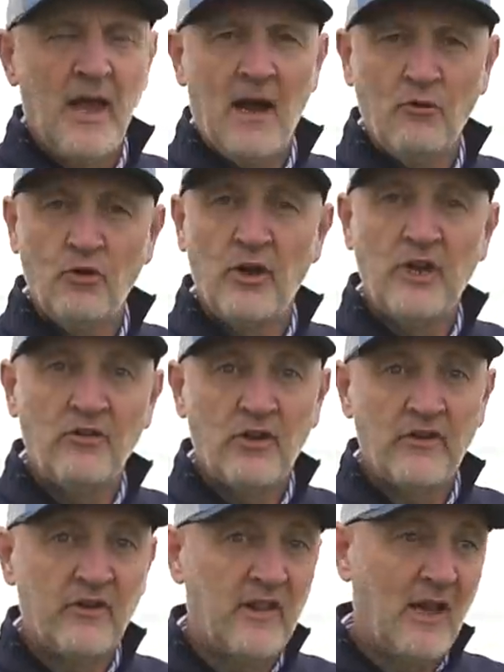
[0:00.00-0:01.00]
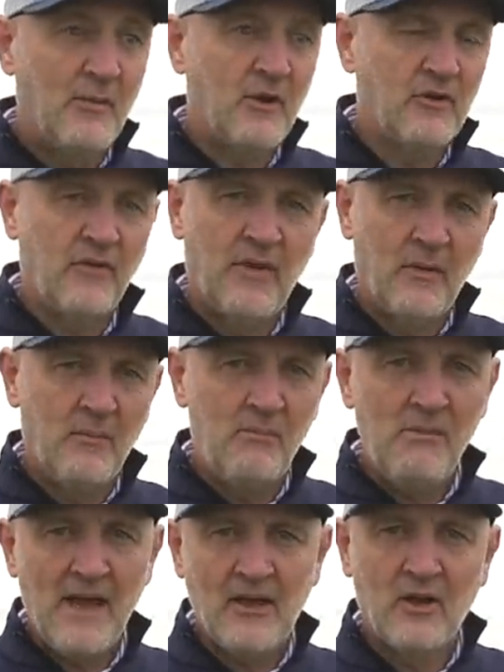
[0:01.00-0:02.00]
I was really interested there because I felt
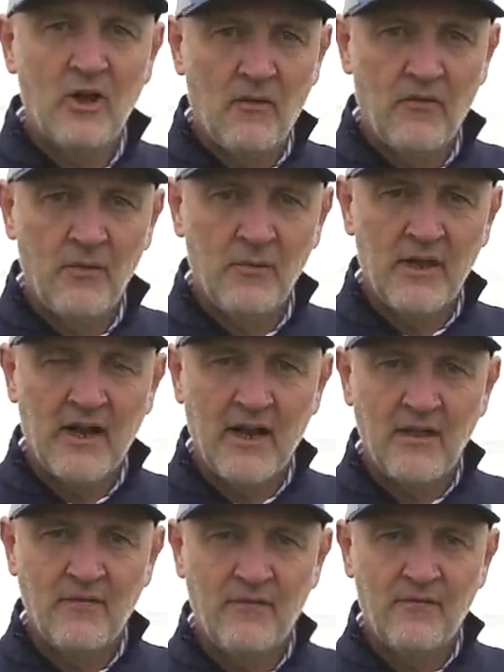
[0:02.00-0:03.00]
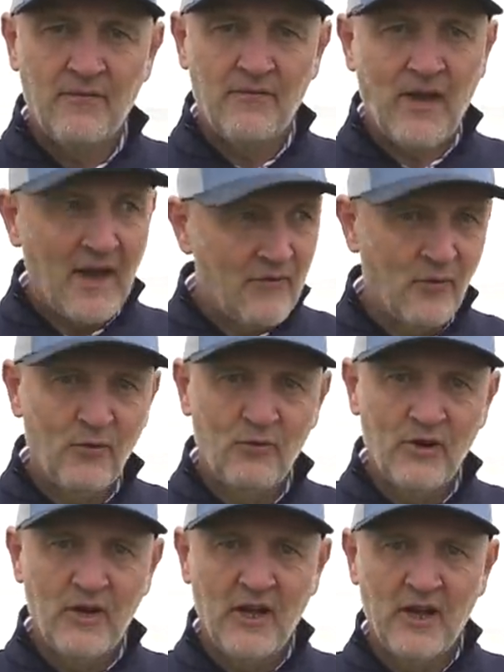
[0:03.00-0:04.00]
mega confident with that
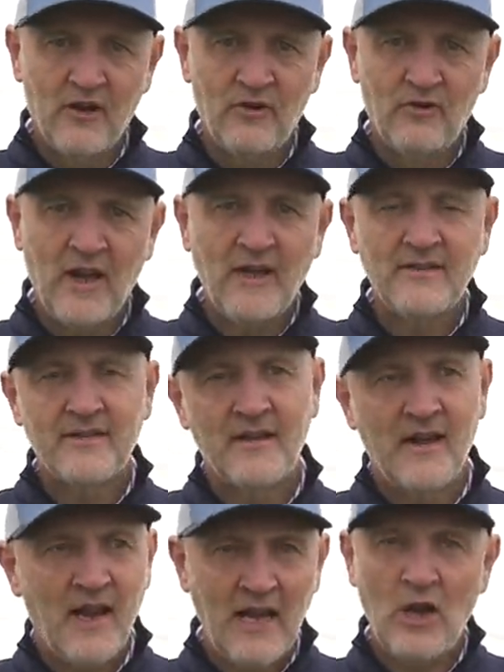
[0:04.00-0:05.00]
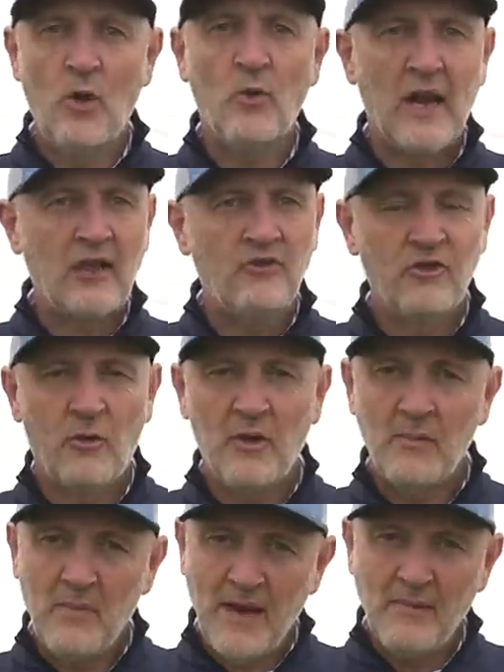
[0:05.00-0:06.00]
I-500 head address. I hit an okay shot with
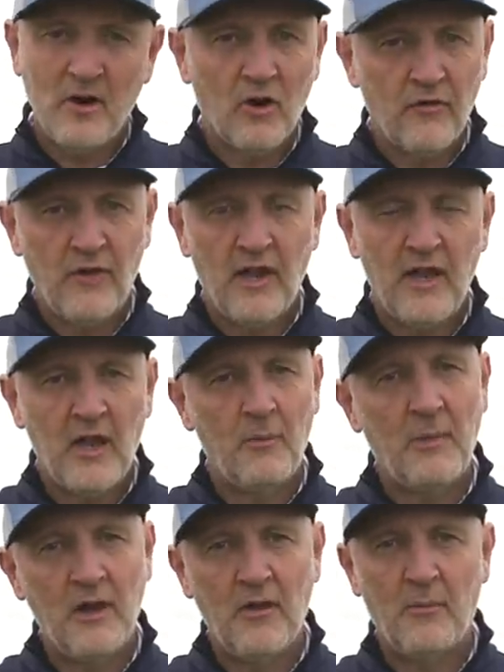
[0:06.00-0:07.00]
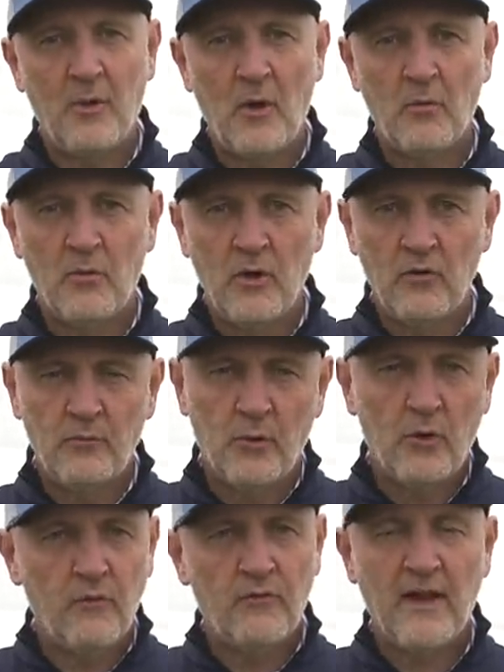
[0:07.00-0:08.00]
it, maybe got off a little bit of the bottom grooves.
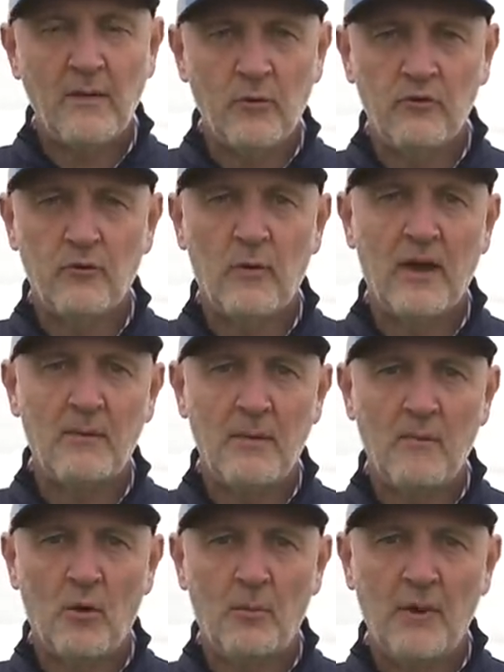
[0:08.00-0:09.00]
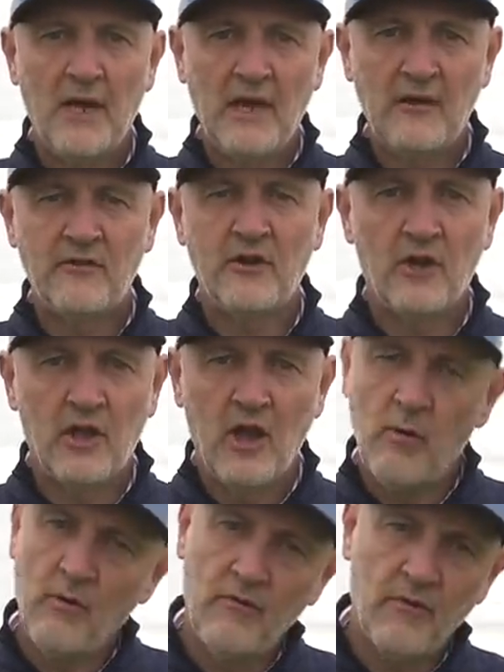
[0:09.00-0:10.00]
Ball flight was quite a bit more piercing and
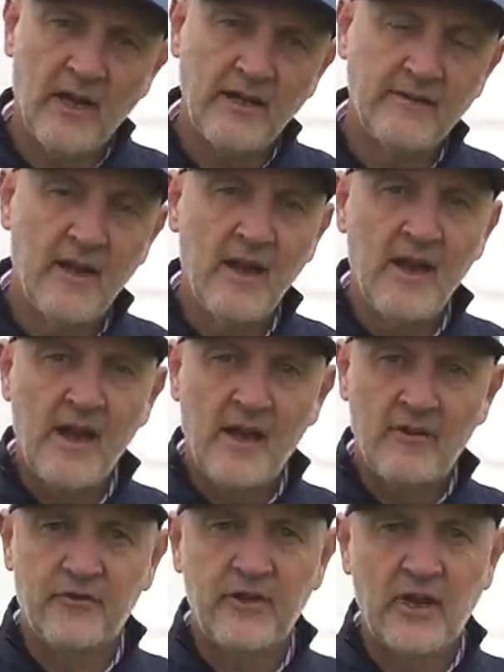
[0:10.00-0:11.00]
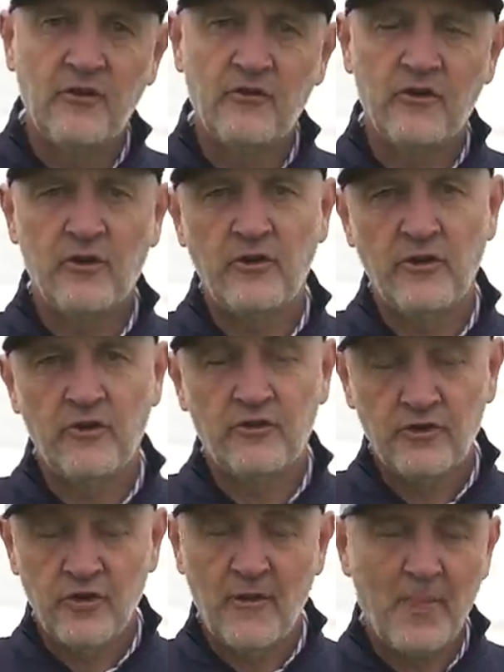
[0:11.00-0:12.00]
lower flight. The second shot,
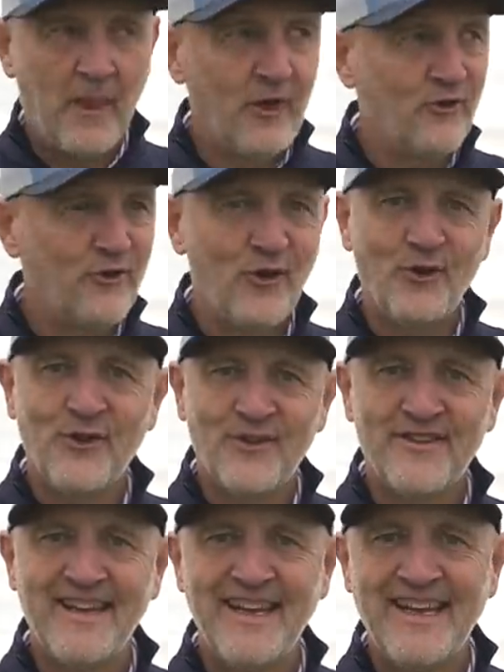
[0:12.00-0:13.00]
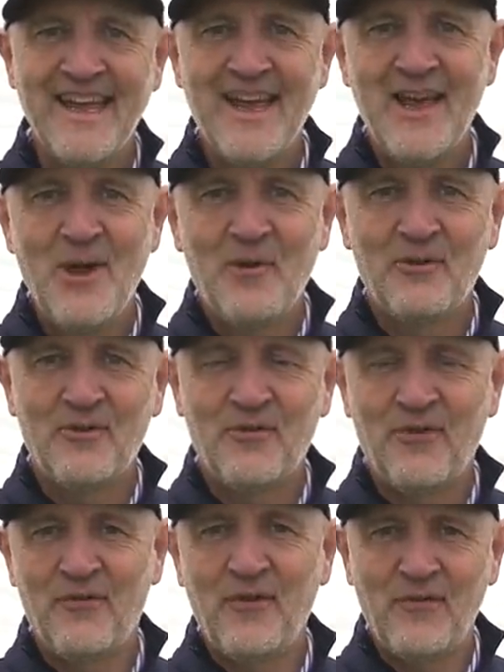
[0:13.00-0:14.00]
sh shot you've seen was of
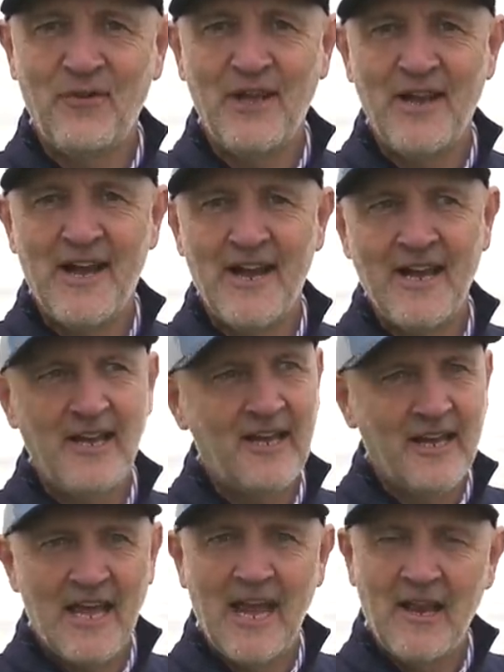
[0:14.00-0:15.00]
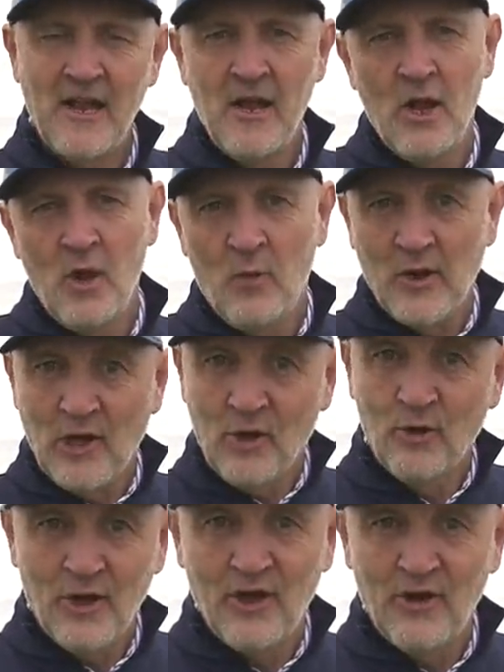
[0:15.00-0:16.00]
the 59 and again, when you're
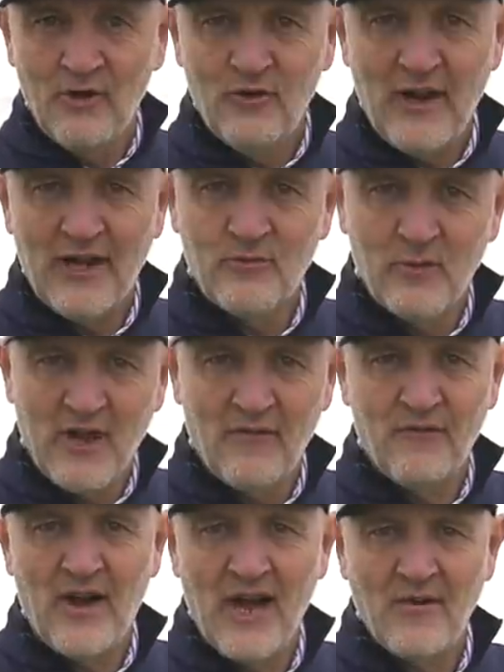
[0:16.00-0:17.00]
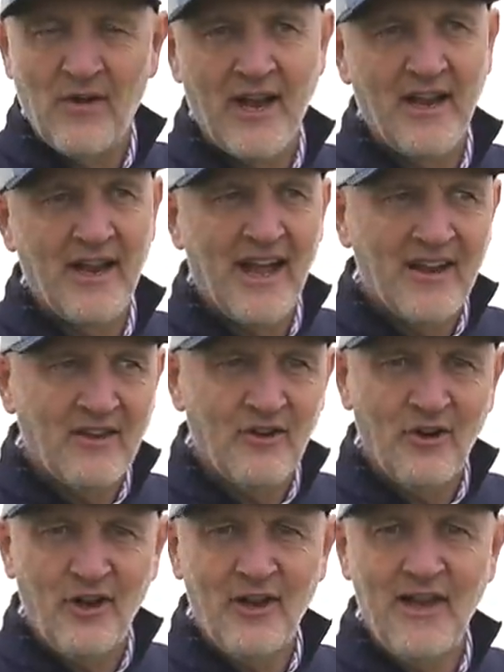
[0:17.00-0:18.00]
looking at an address with that five iron in hand, you're
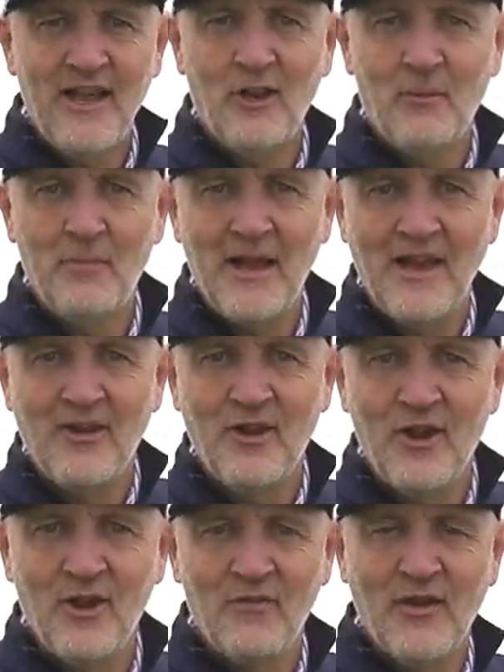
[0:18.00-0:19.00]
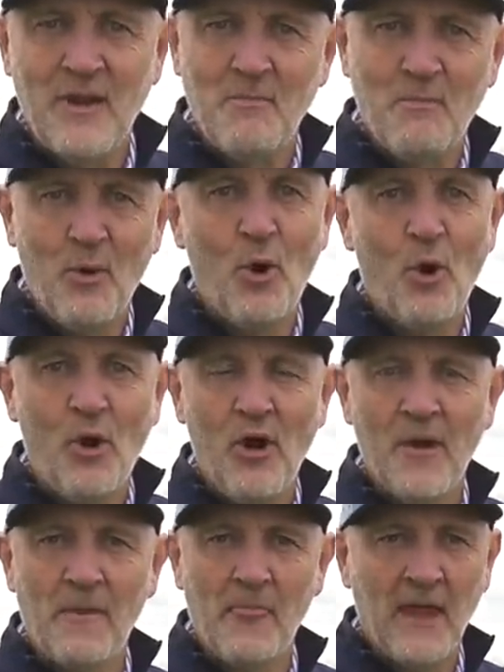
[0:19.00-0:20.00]
a little bit nervy, but
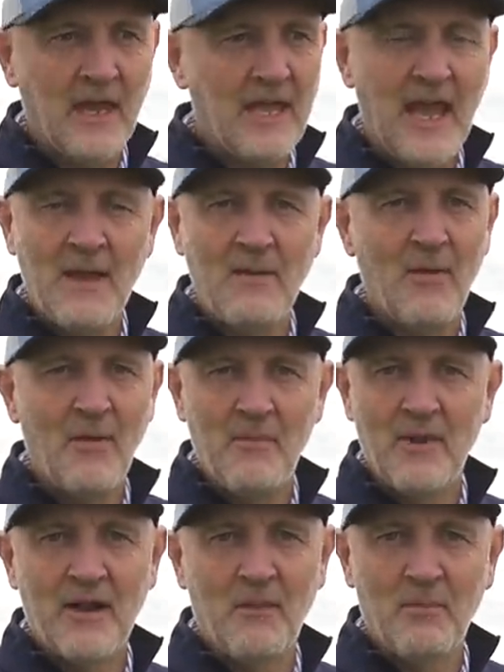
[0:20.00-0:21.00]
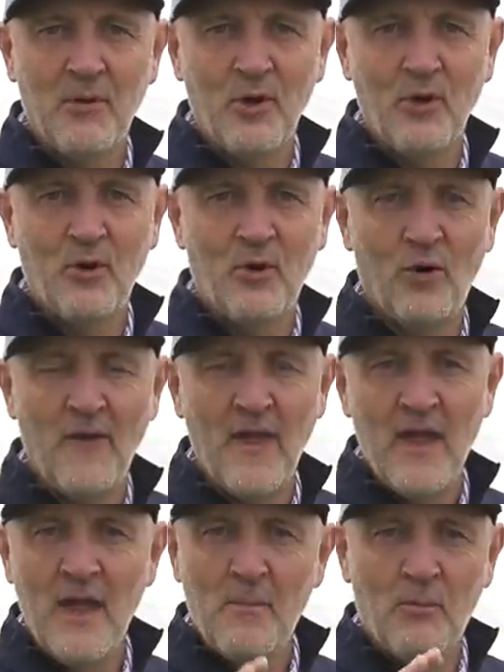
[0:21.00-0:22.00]
it came out the middle pure,
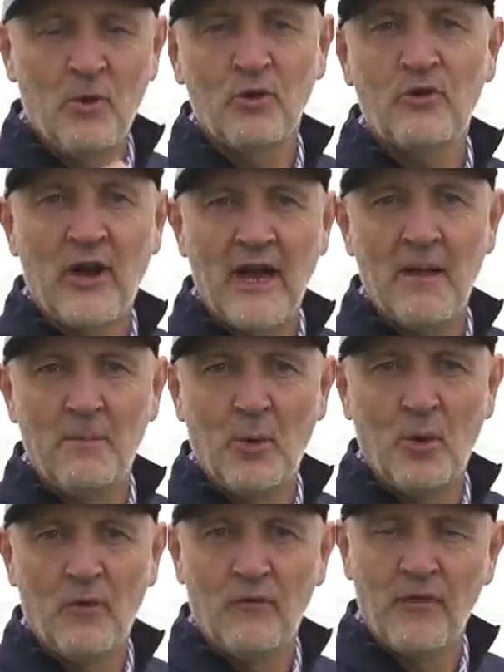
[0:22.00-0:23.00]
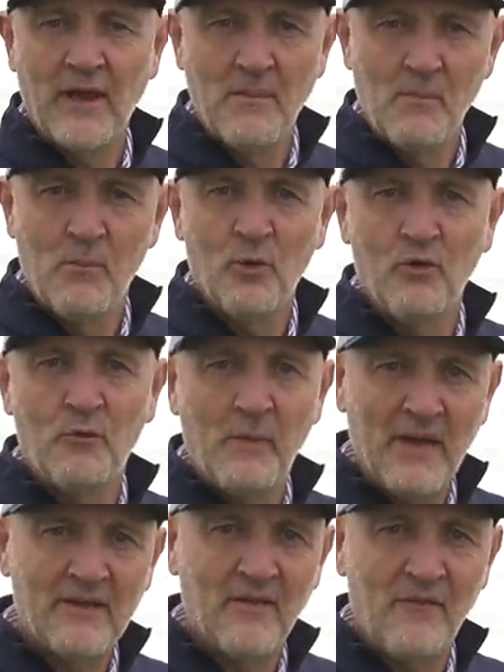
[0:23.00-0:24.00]
much higher ball flight, much
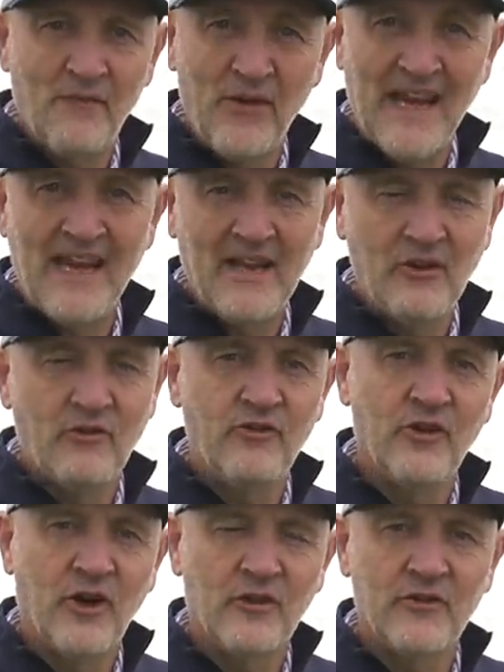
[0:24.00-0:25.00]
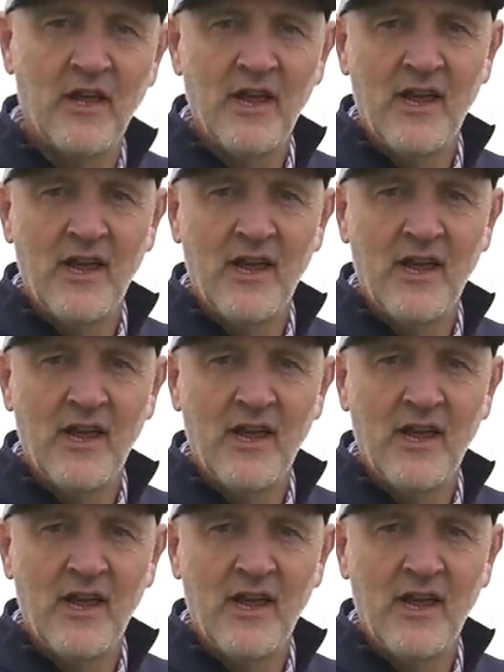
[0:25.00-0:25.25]
better feeling shot.